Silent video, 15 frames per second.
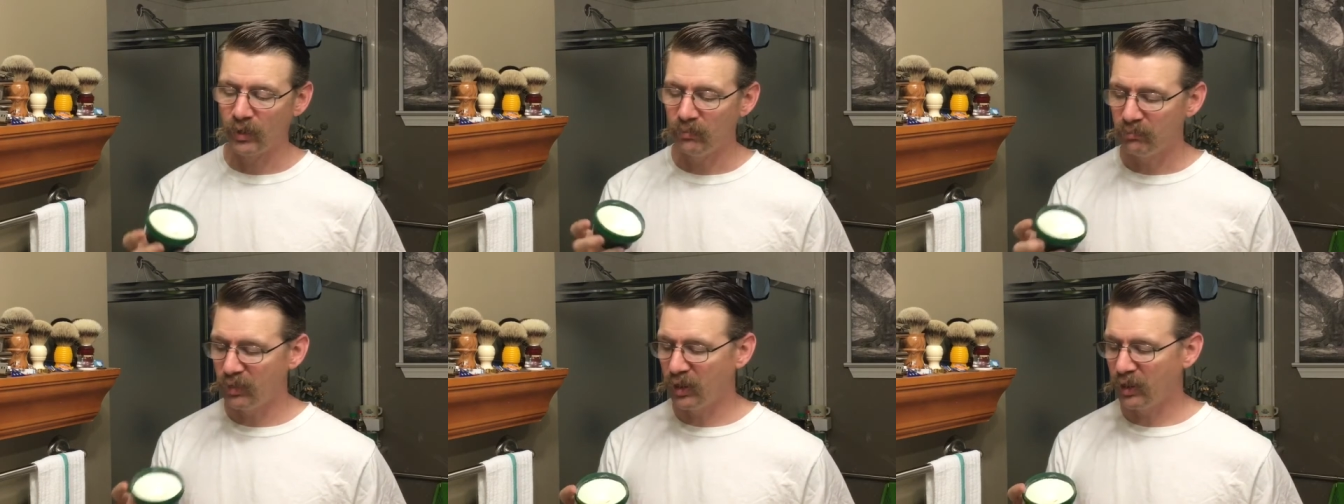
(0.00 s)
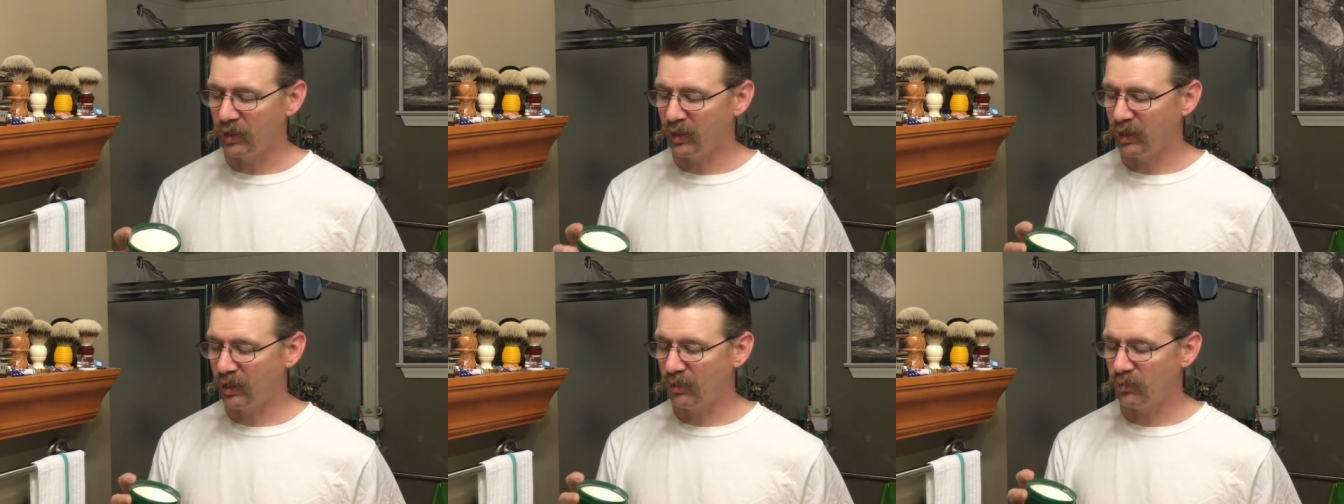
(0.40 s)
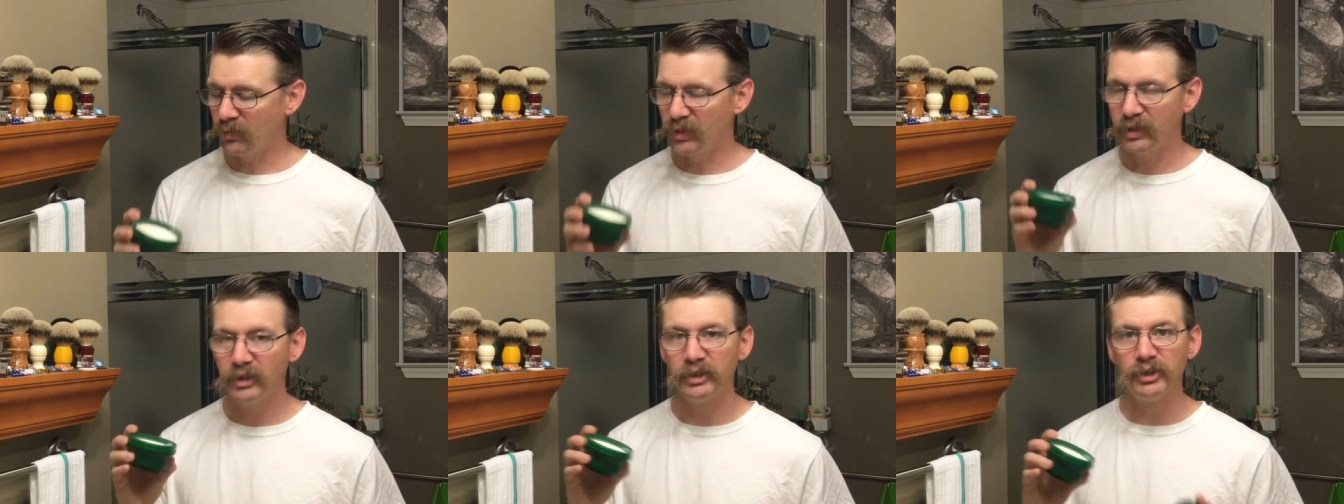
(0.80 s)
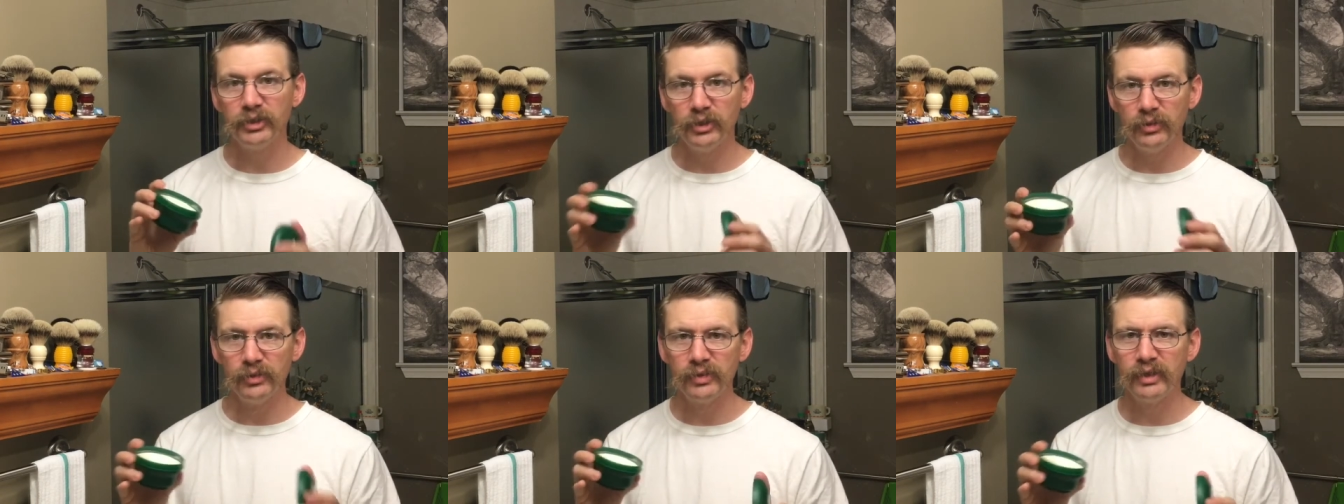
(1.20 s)
but I wanted to just
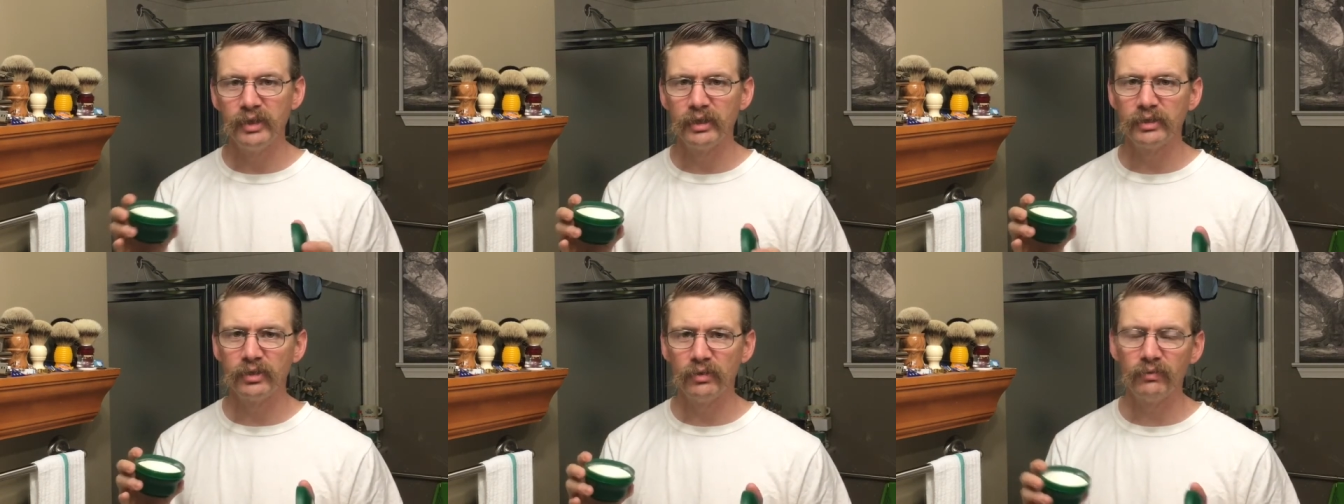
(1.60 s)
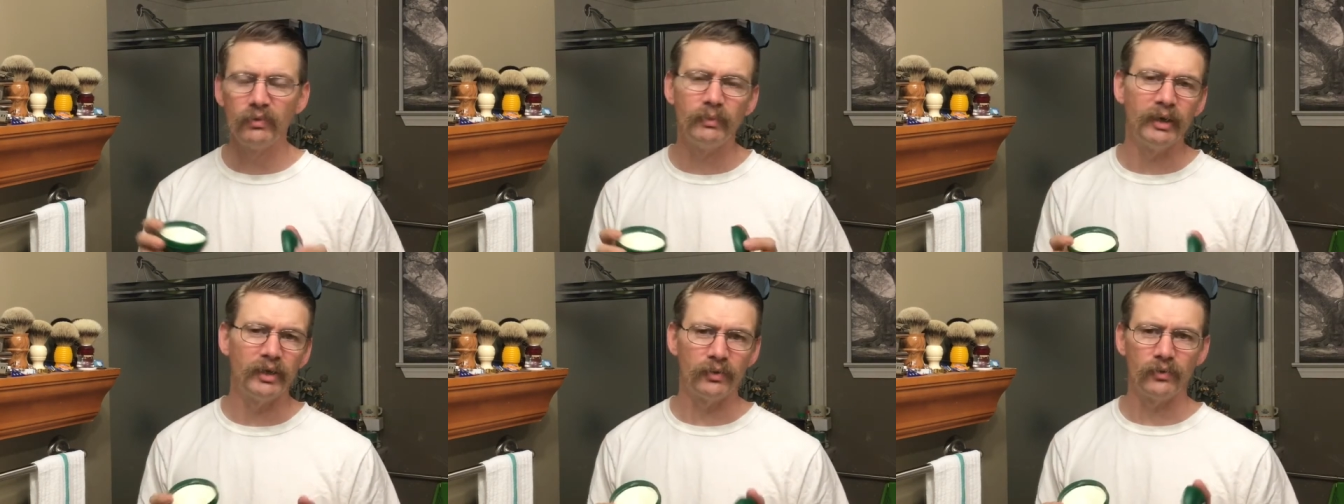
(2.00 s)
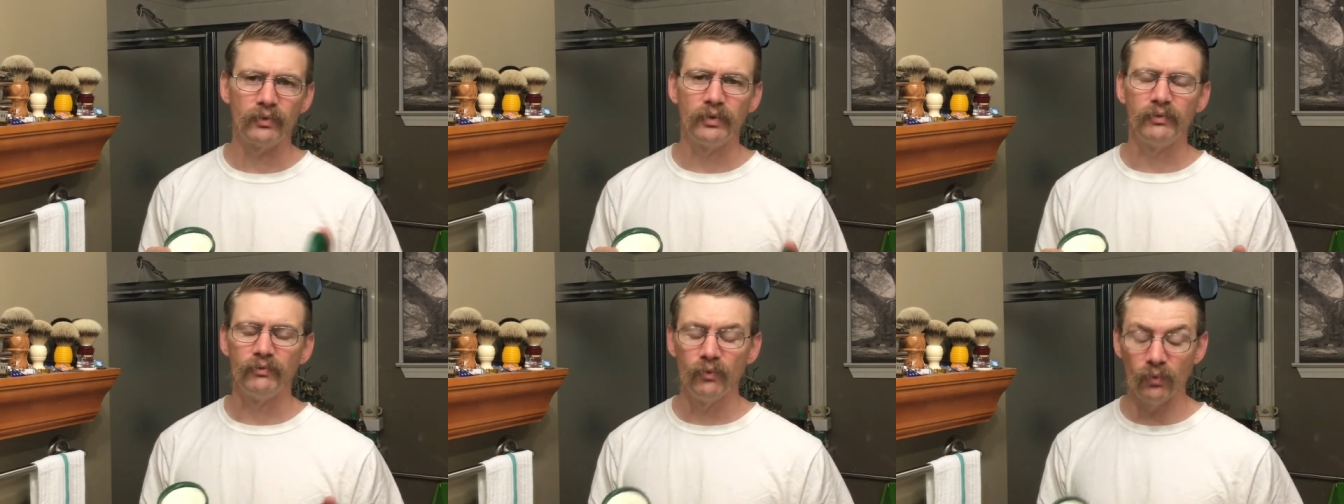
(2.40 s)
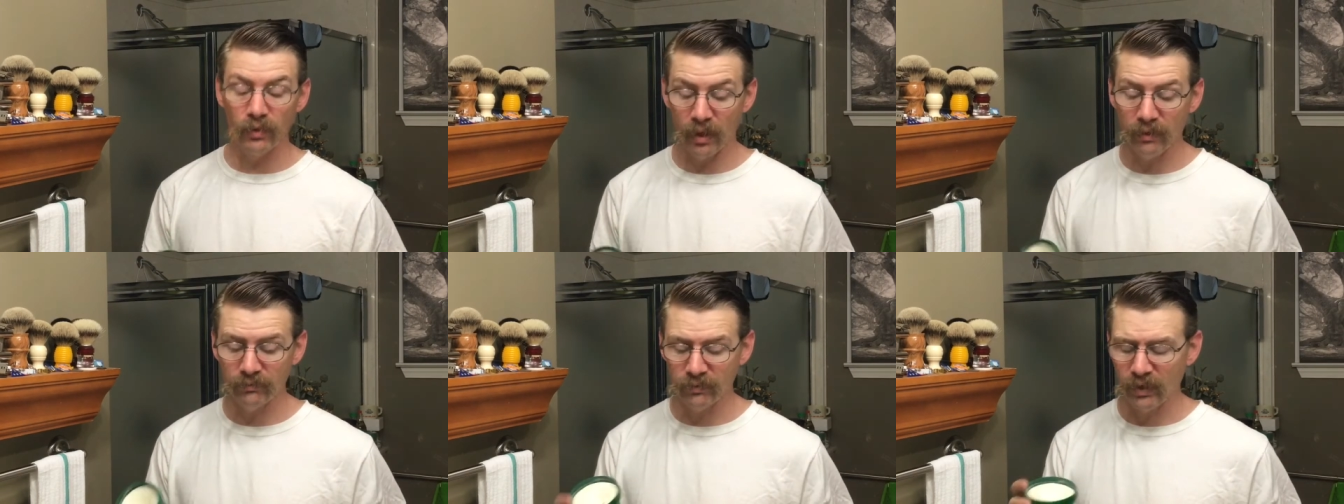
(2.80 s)
use this over about 3 or 4.
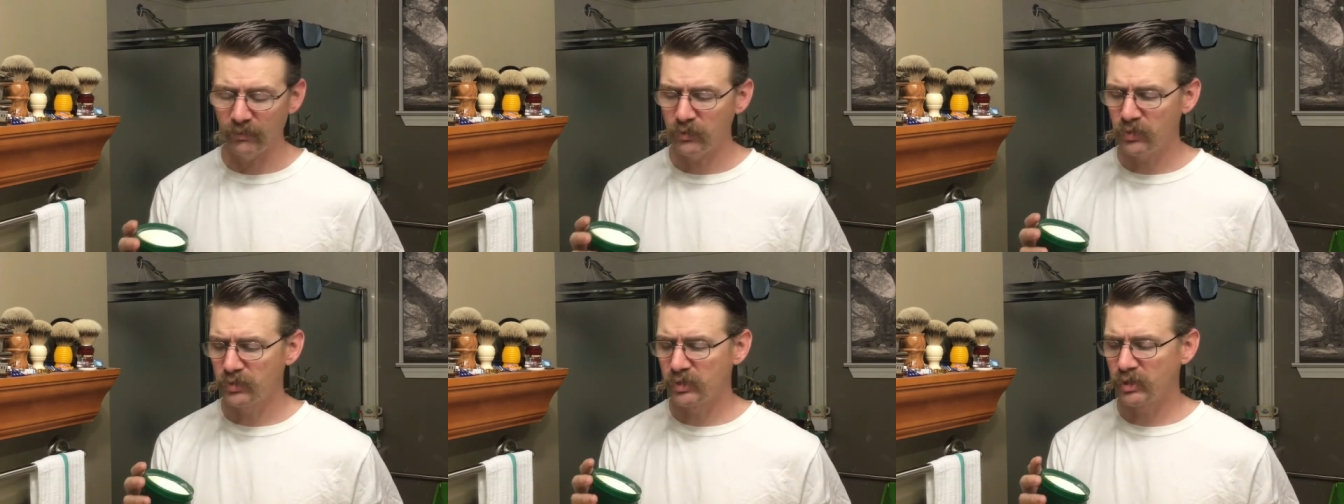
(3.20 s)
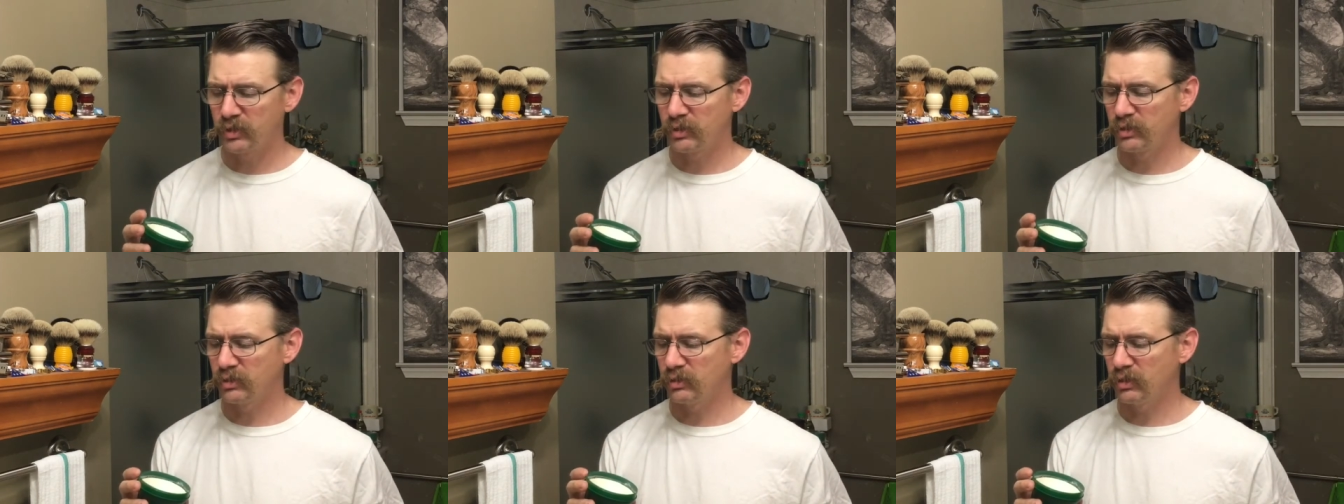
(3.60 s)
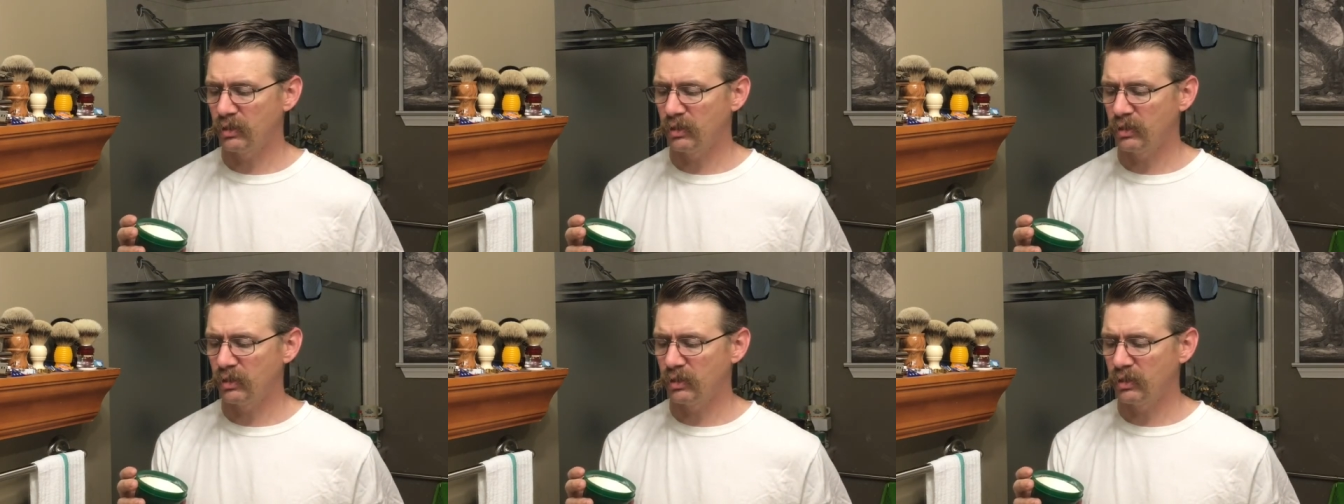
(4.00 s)
I've used this